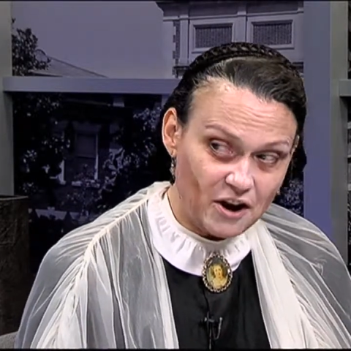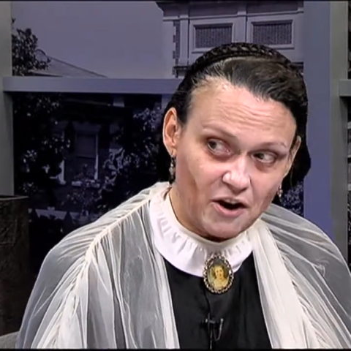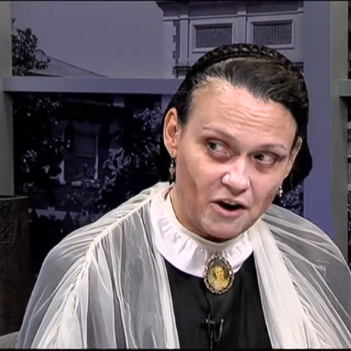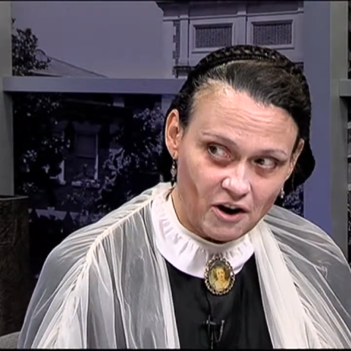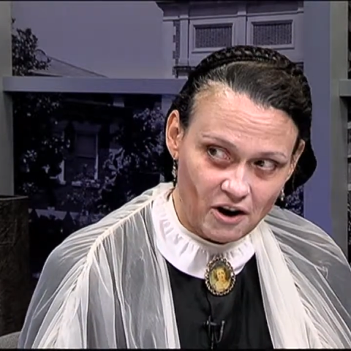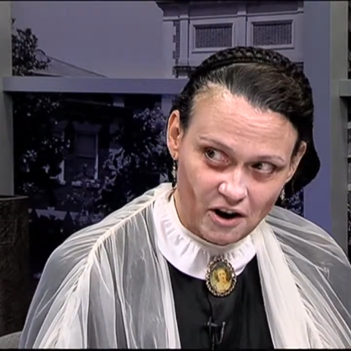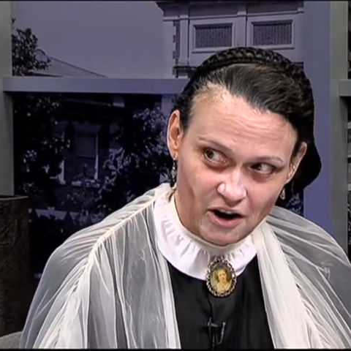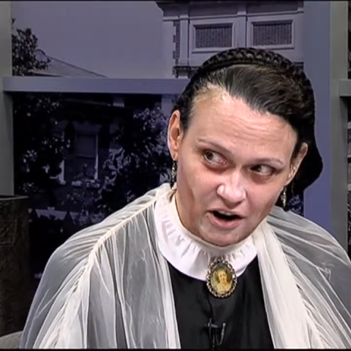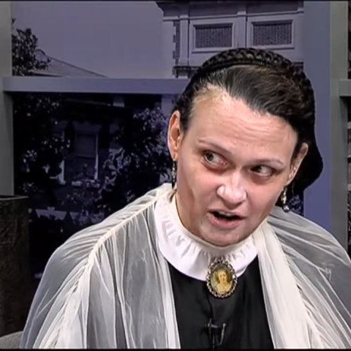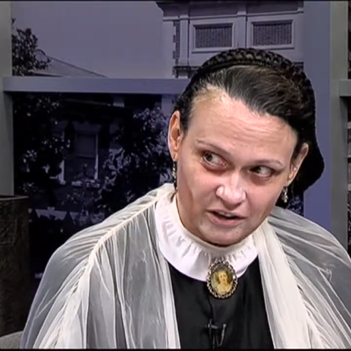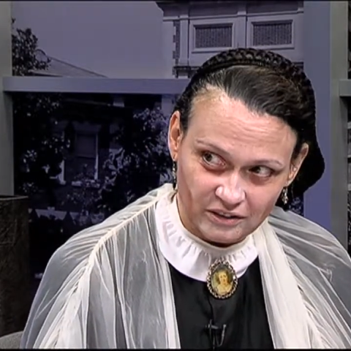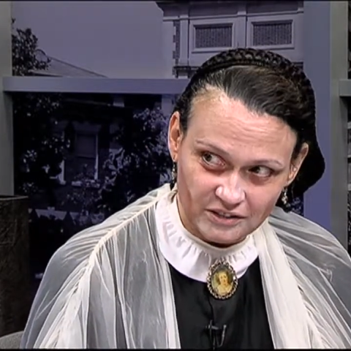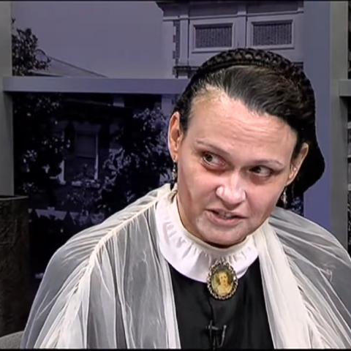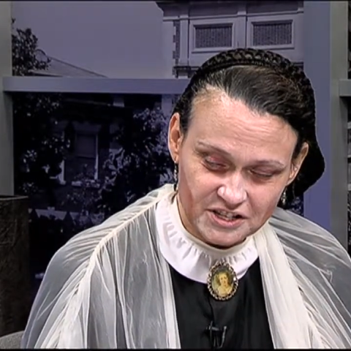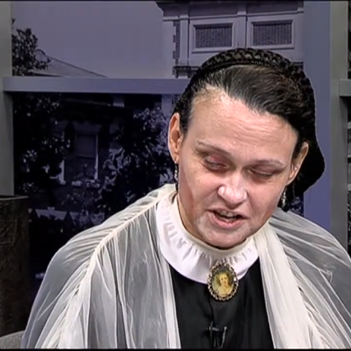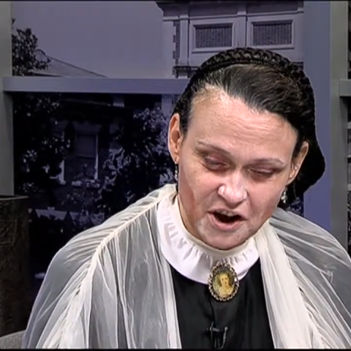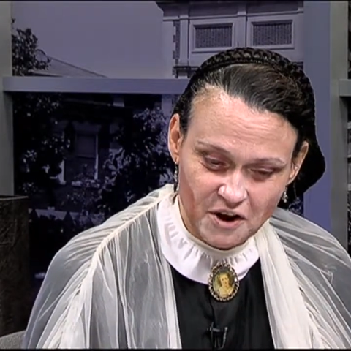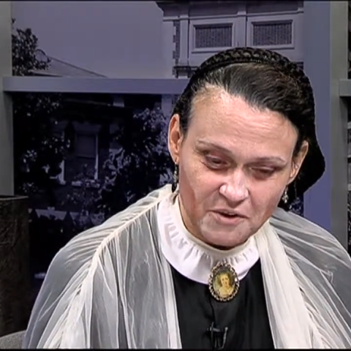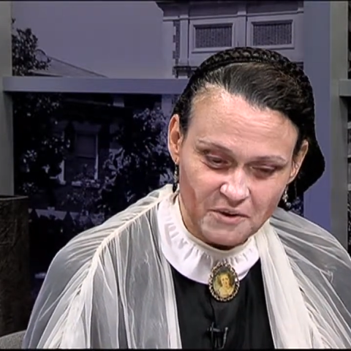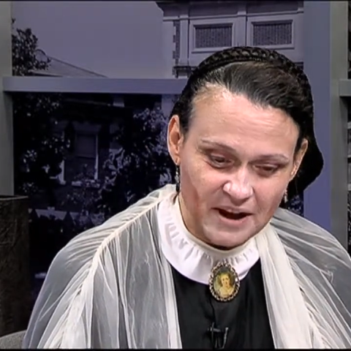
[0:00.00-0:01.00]
at all.
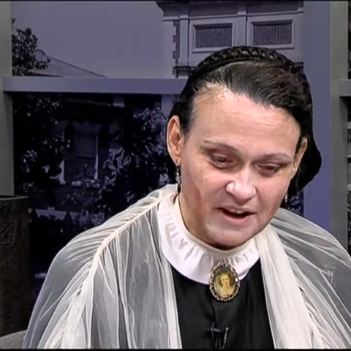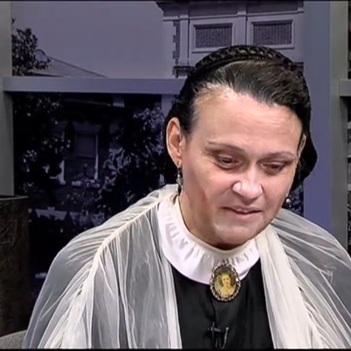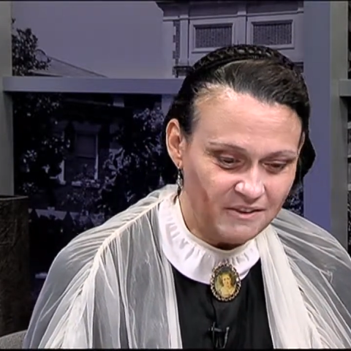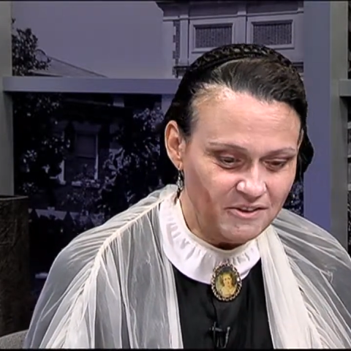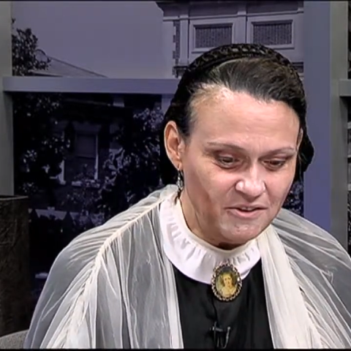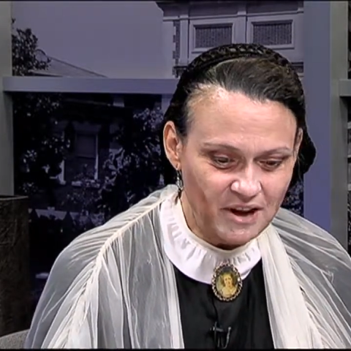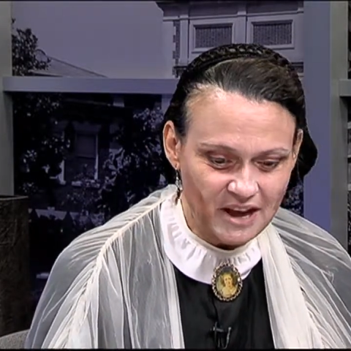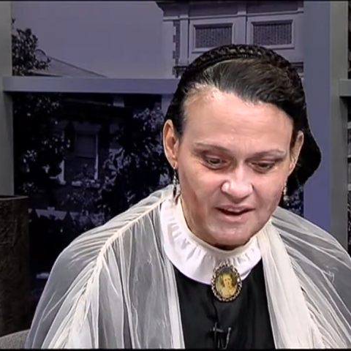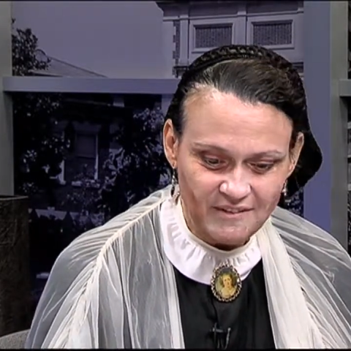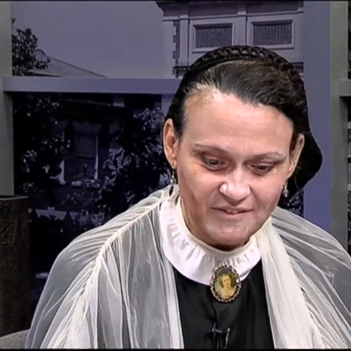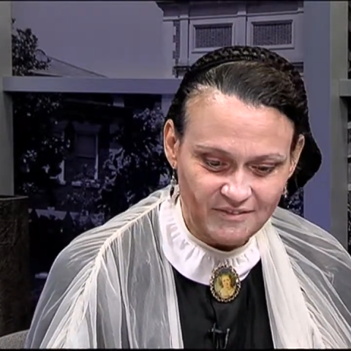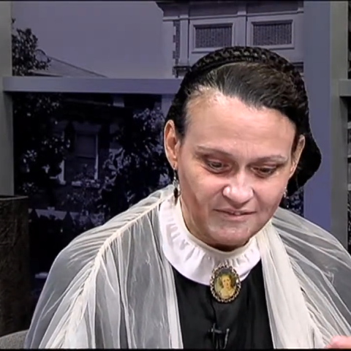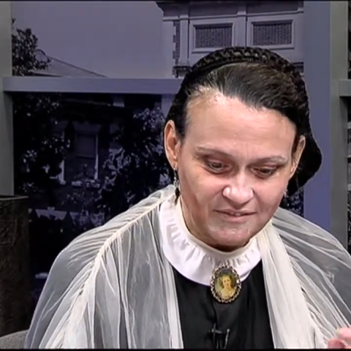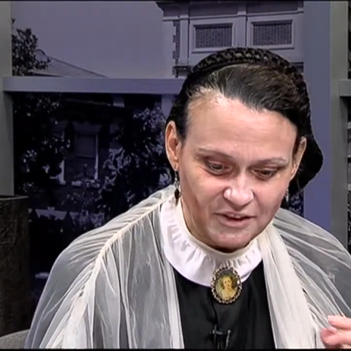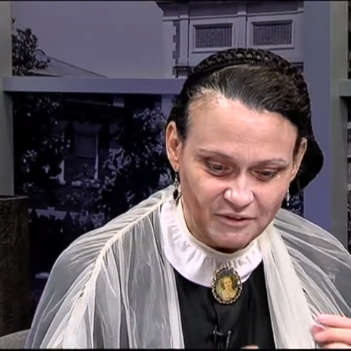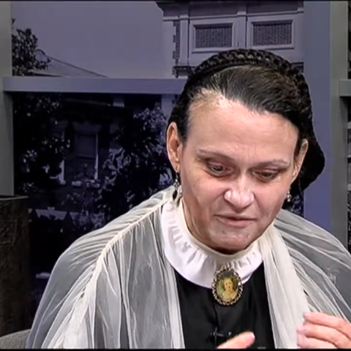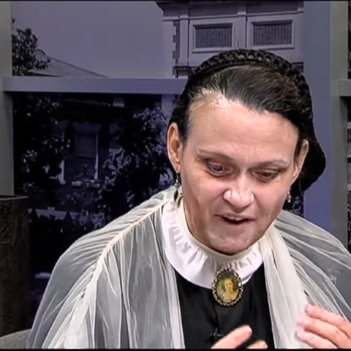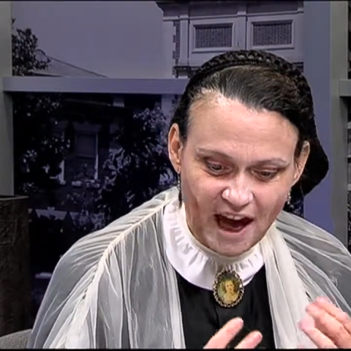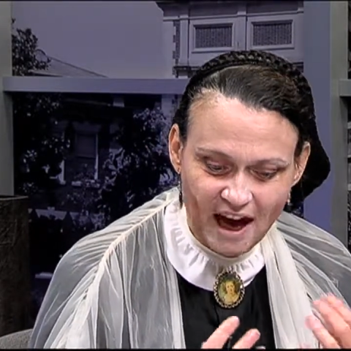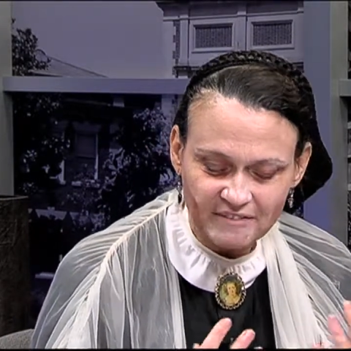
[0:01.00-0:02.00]
So
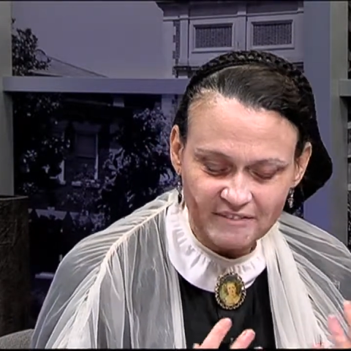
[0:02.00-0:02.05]
if you